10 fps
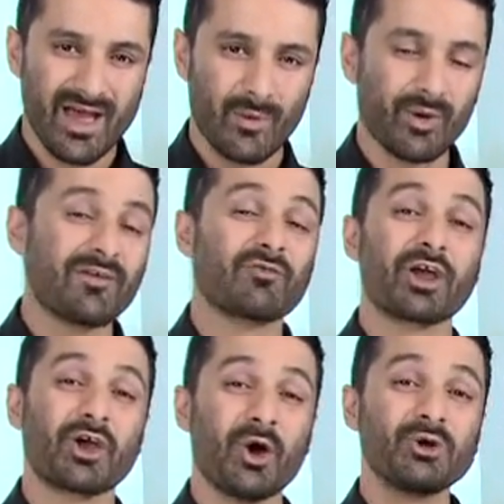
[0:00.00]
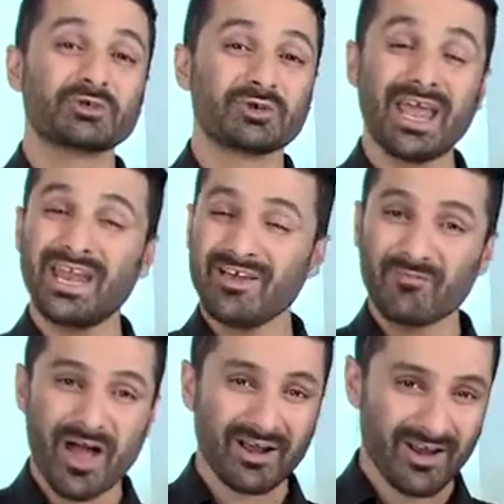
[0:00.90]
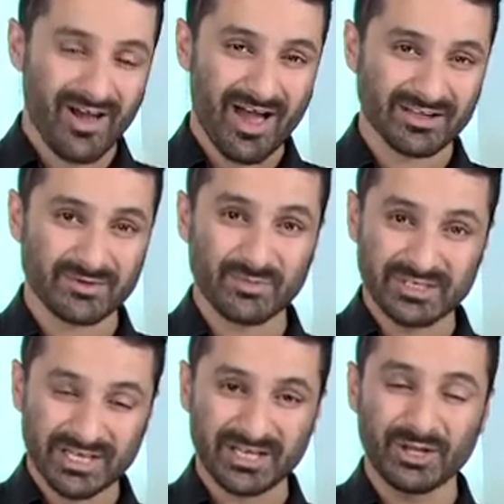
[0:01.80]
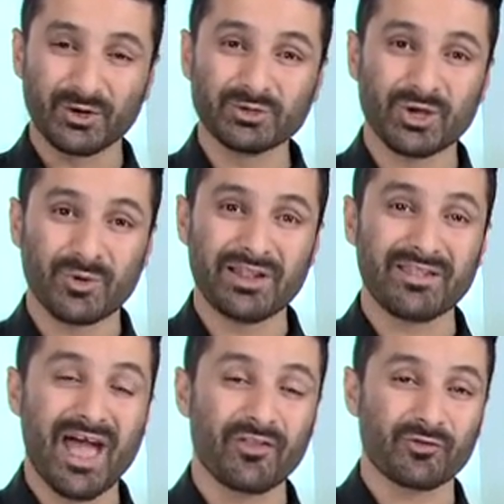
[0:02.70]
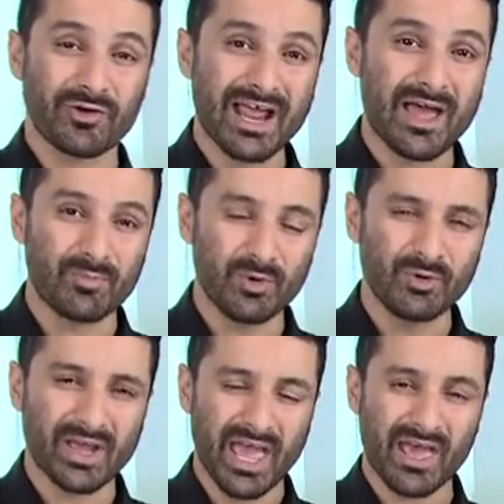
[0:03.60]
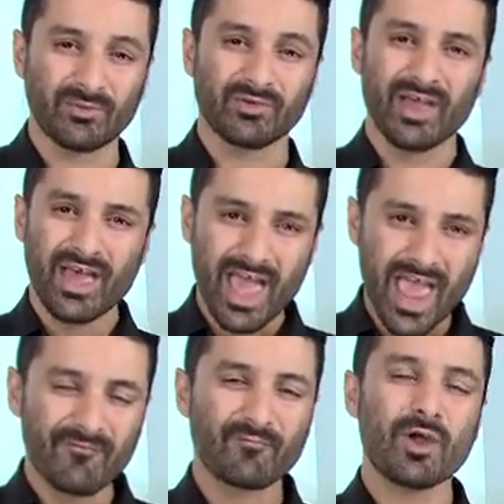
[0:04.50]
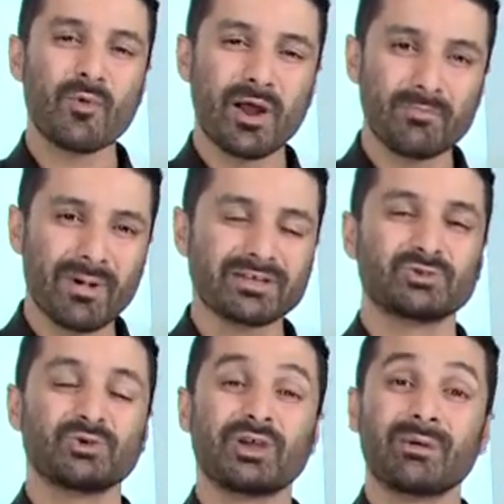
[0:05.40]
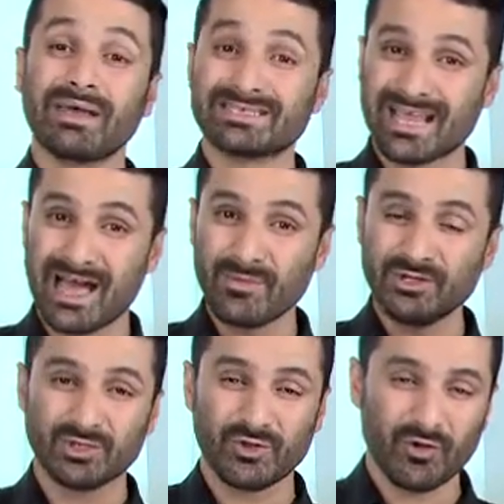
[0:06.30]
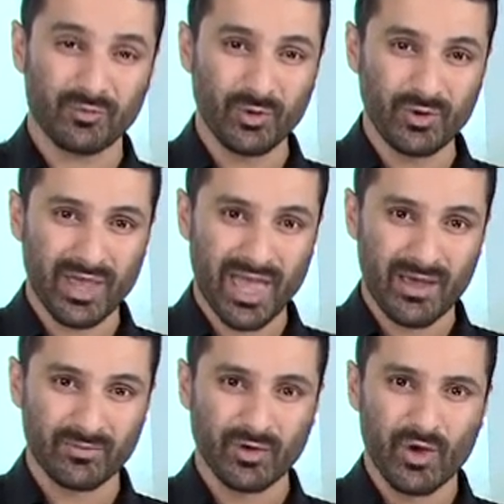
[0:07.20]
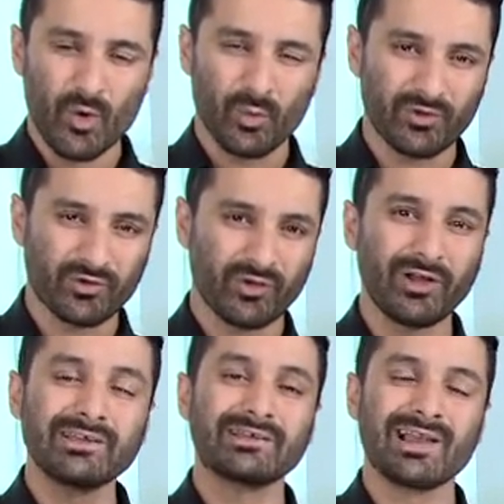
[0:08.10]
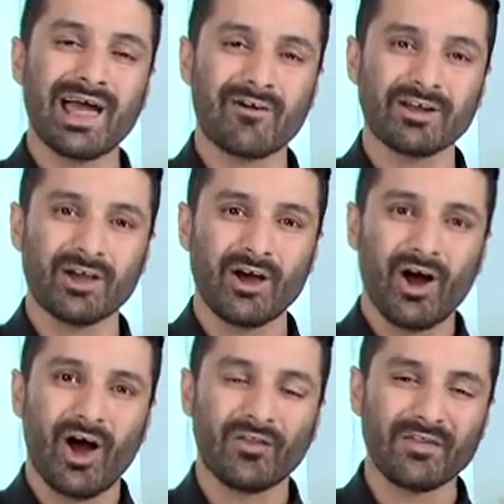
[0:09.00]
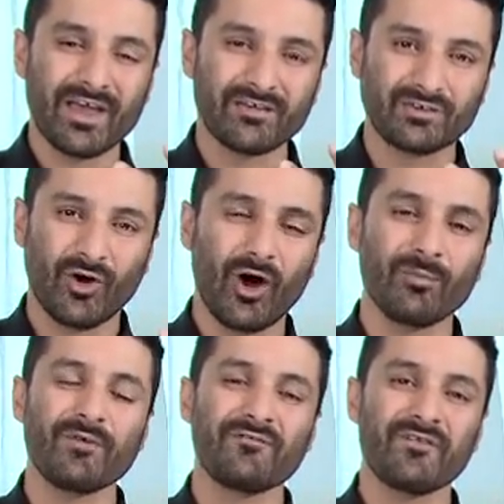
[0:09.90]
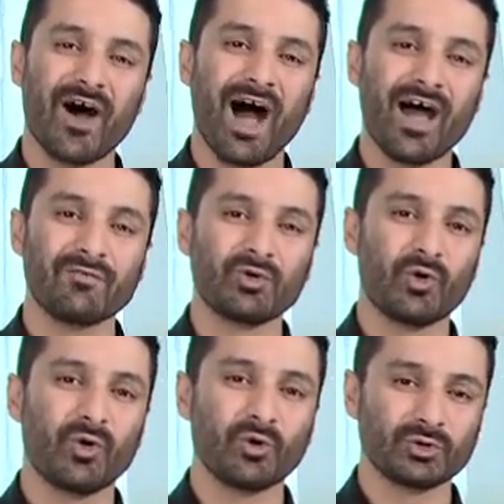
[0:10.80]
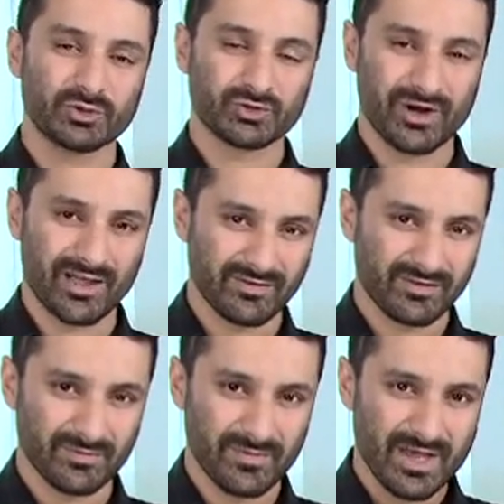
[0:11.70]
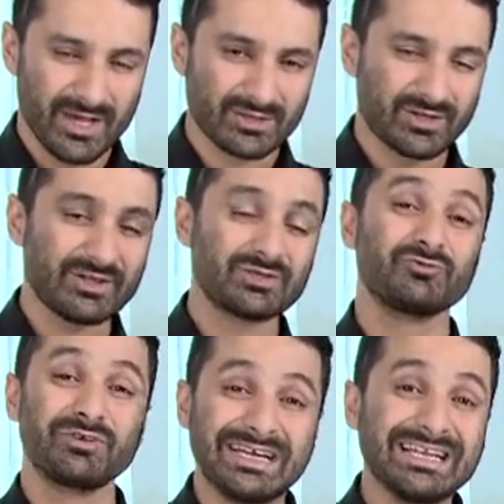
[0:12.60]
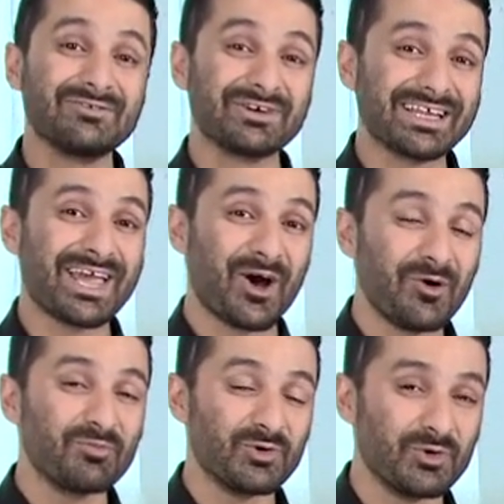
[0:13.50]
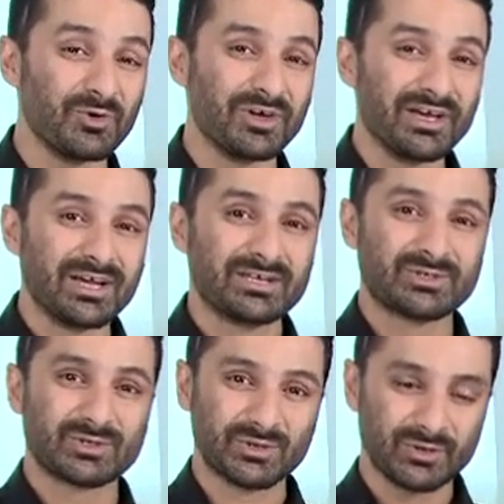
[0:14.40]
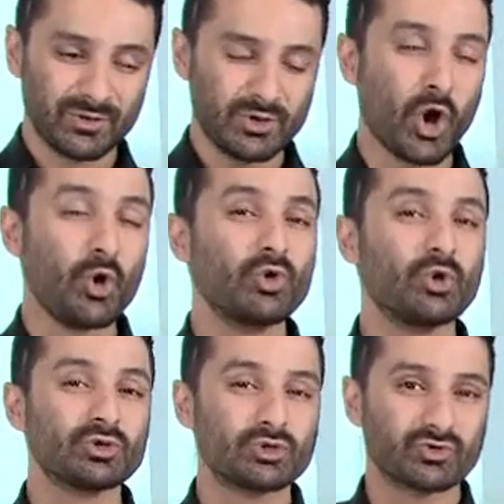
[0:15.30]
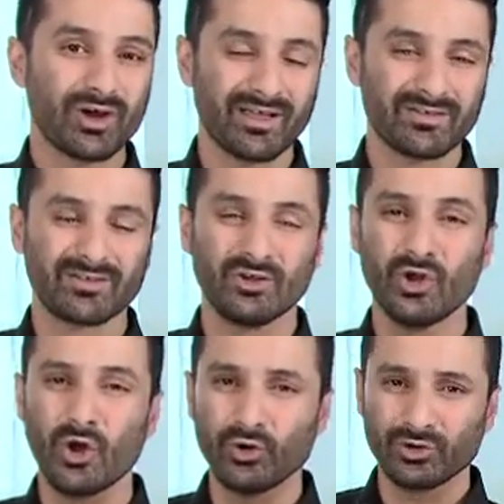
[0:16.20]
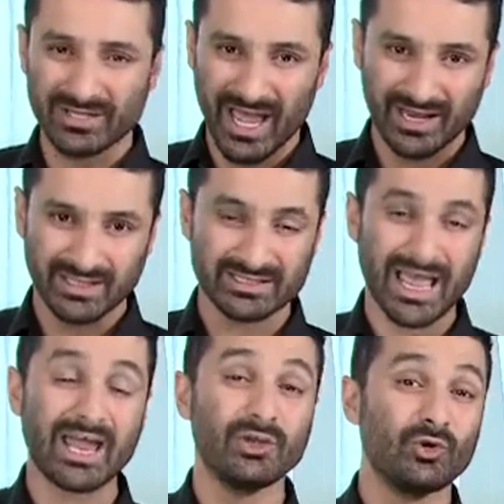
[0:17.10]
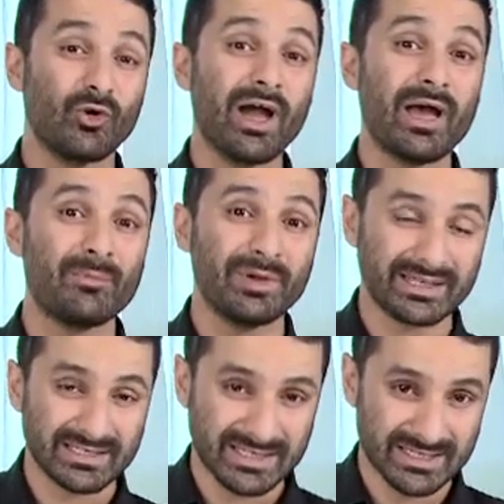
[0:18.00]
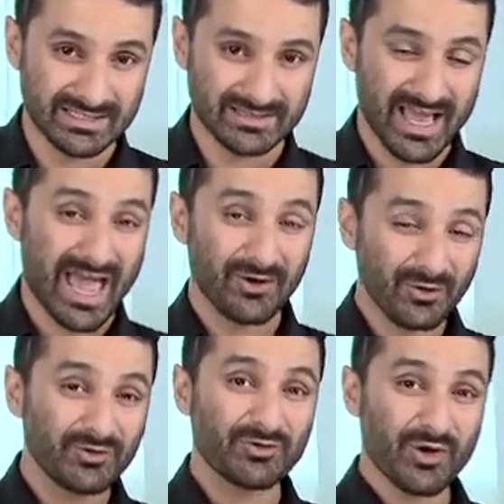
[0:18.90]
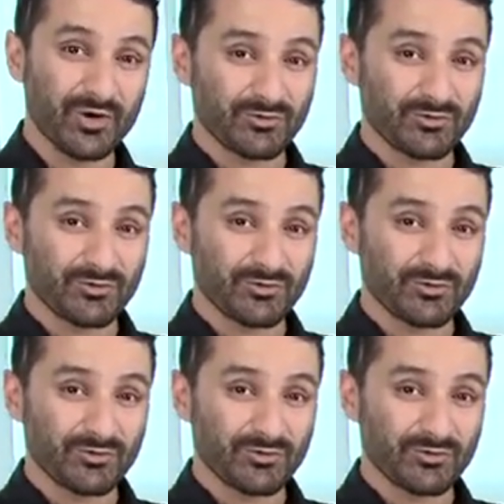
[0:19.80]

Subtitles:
And whenever I coach any of my clients, and particularly also in our 3-day boot camps, everyone must come into those boot camps with solid clarity on their top 5 core strengths. So this will really, really help you to know your strengths, know your talents and your abilities, and also